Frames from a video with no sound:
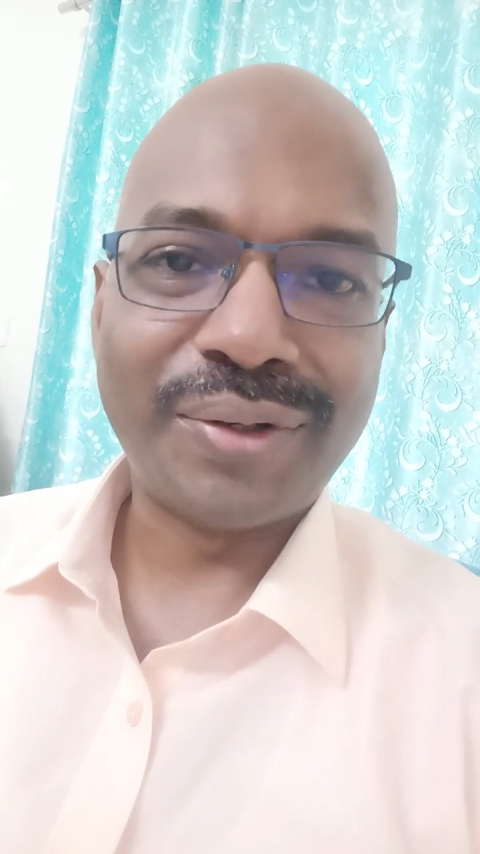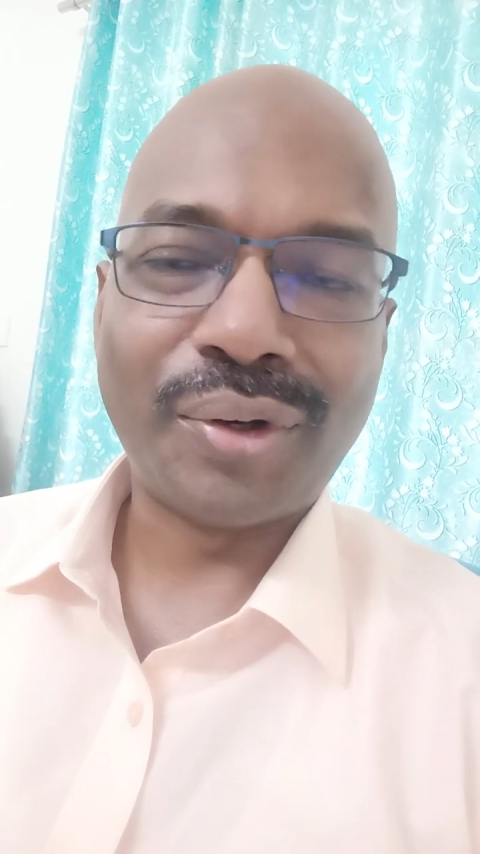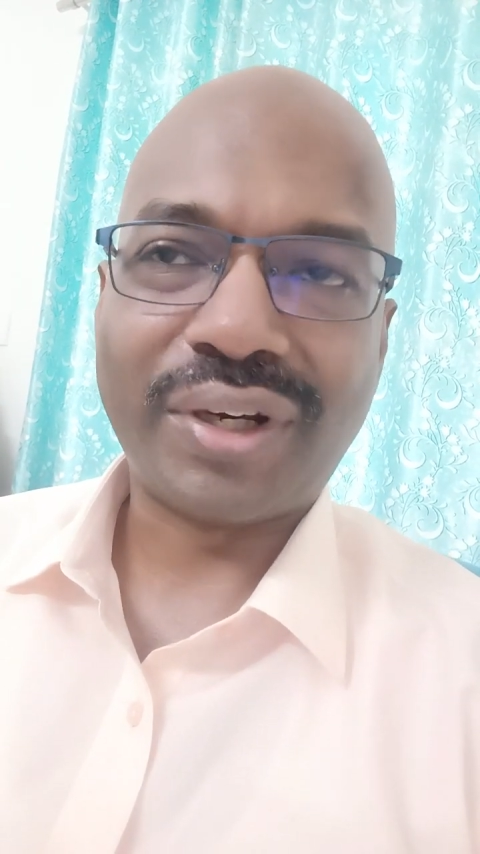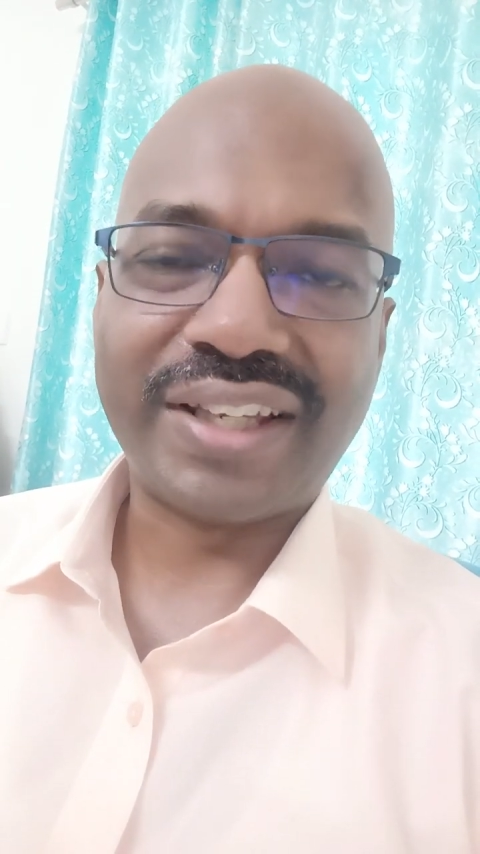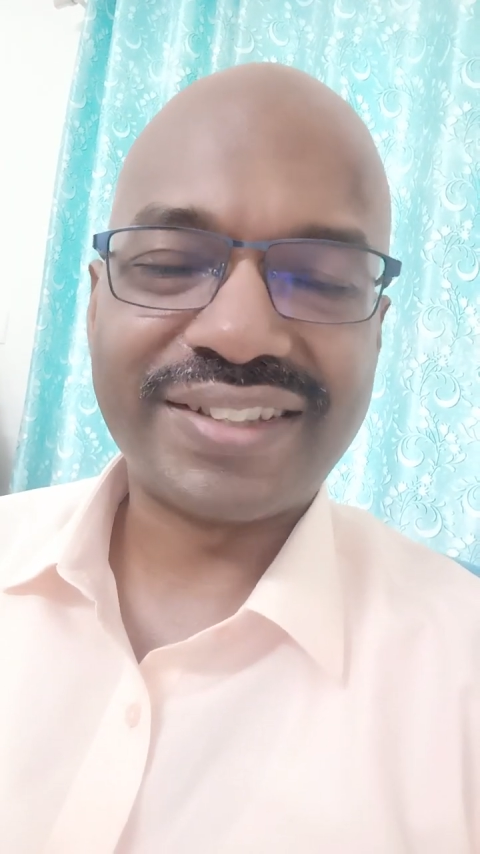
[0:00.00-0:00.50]
or
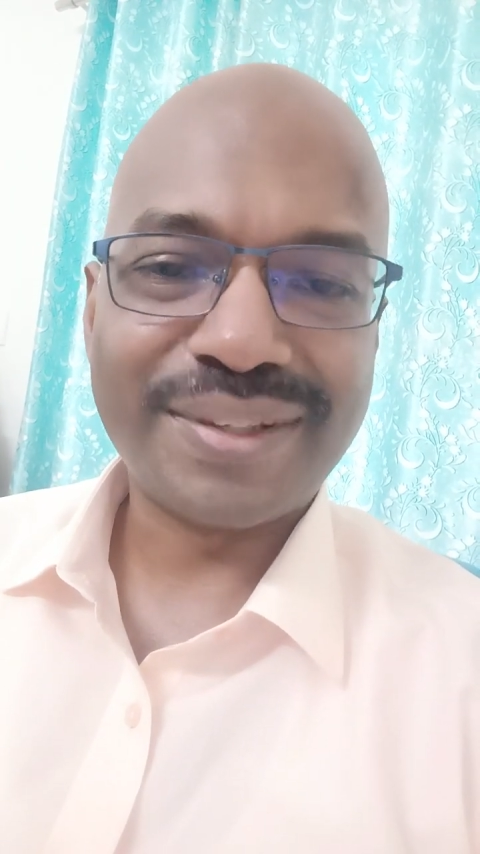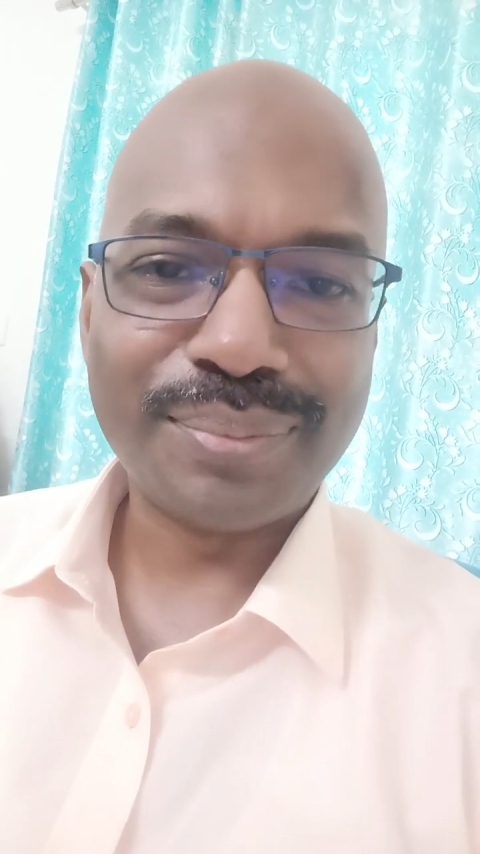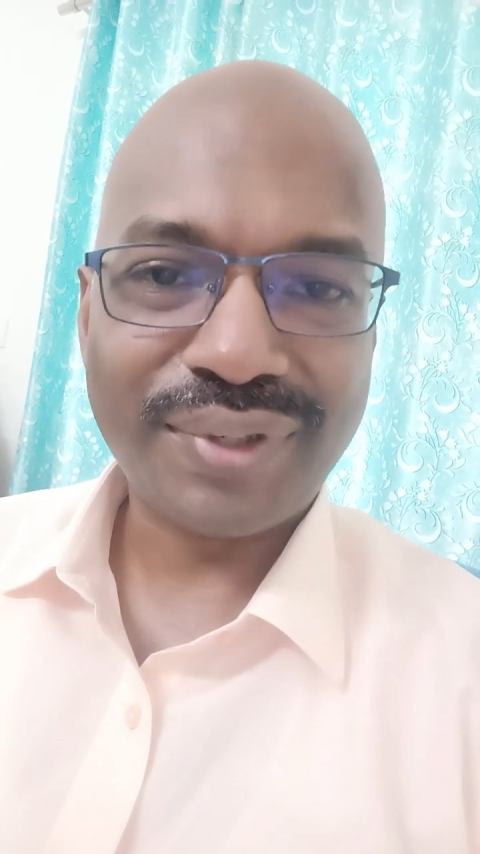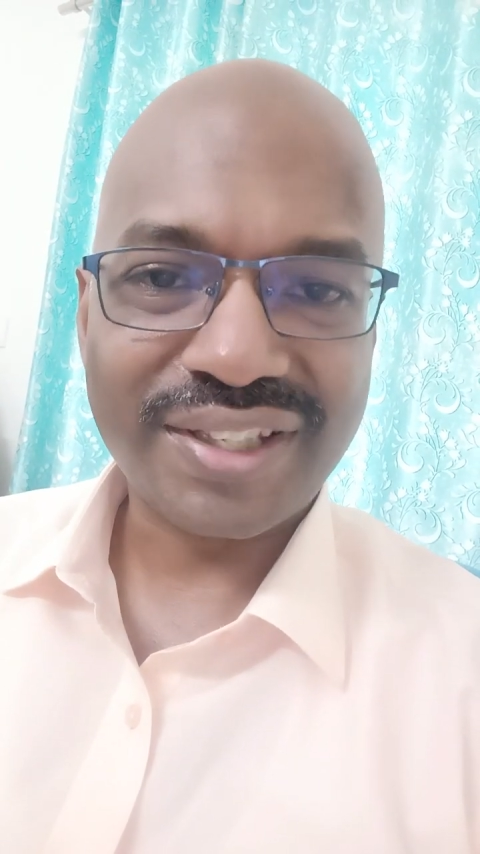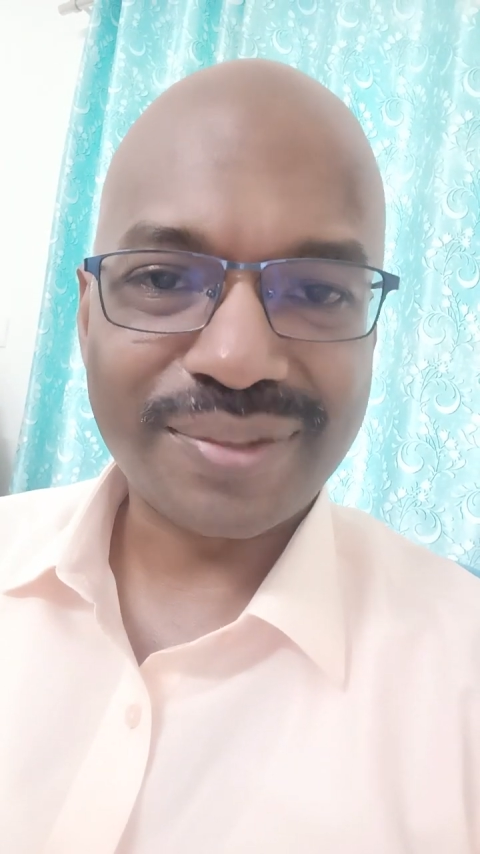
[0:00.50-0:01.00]

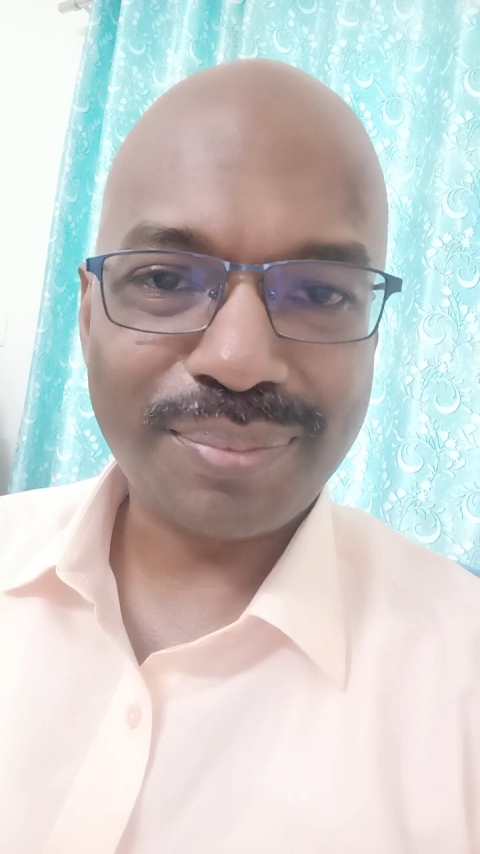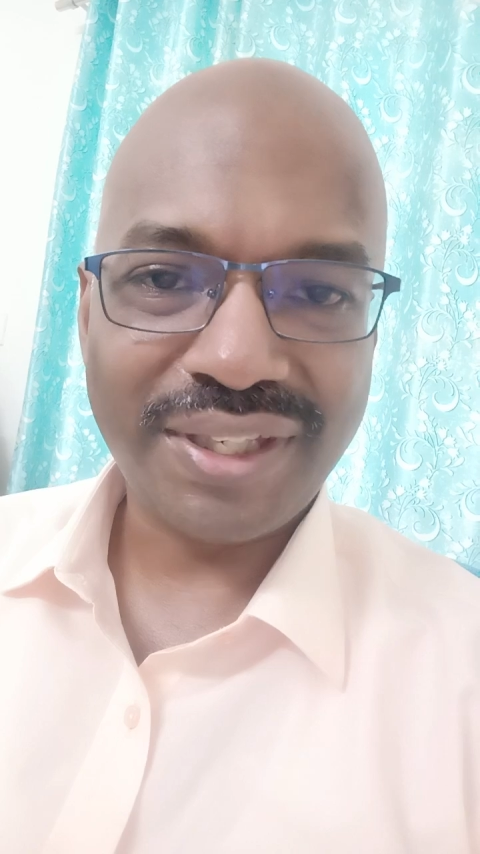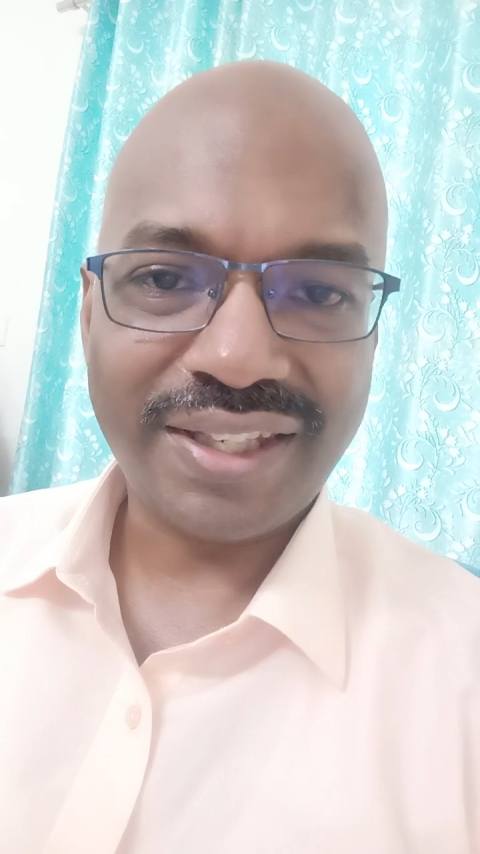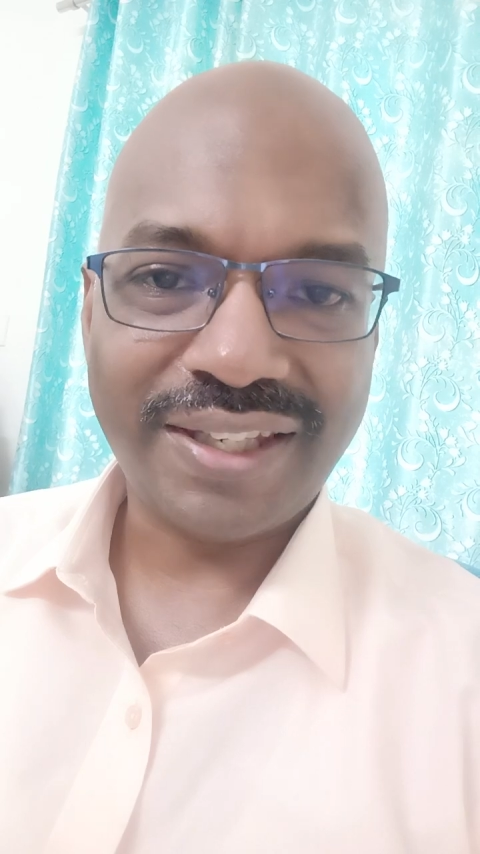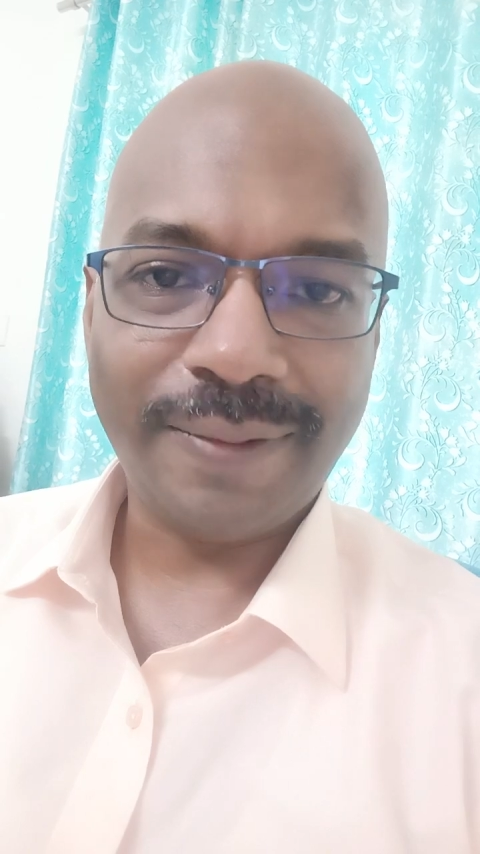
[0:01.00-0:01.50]
extempore
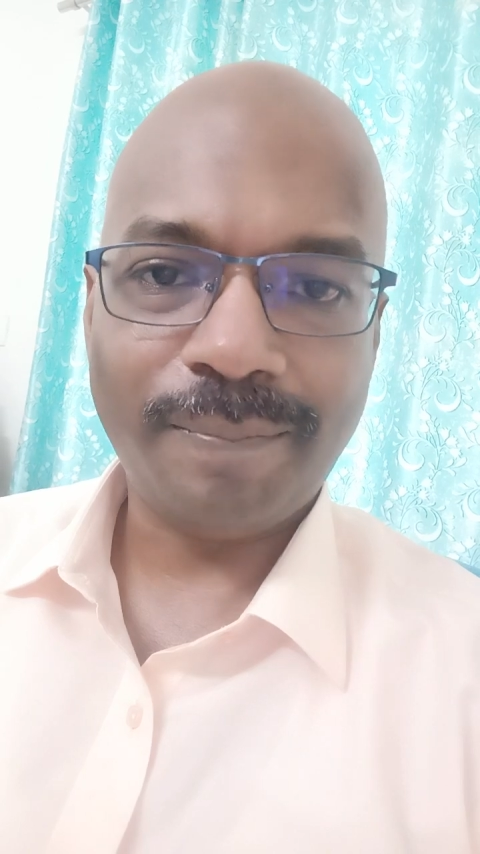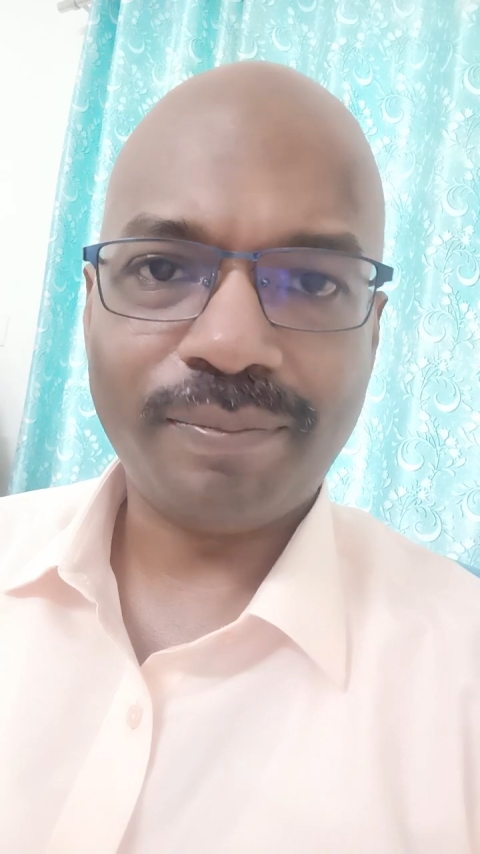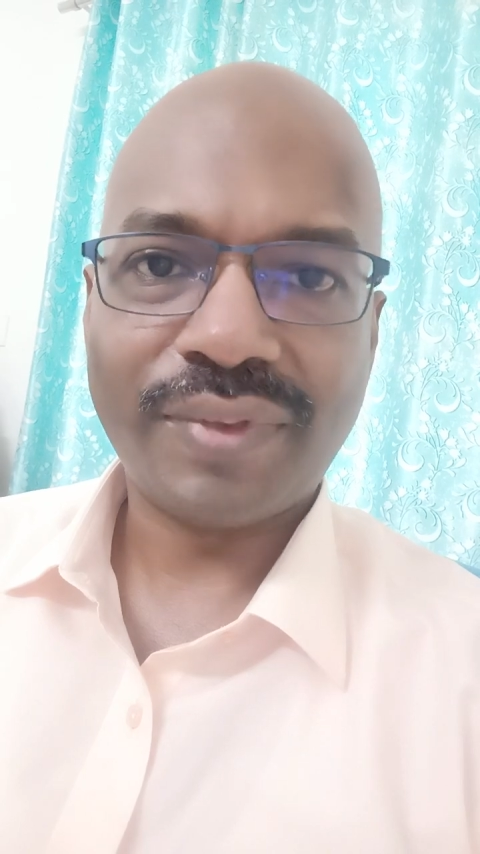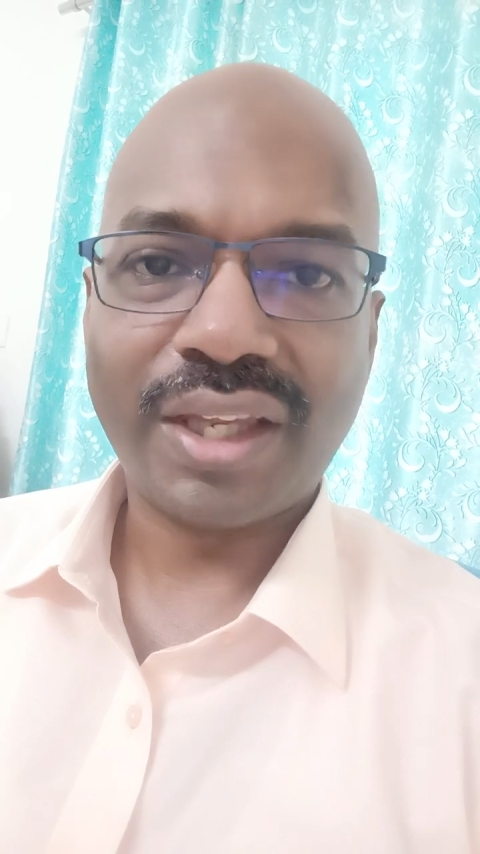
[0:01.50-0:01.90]
speaking,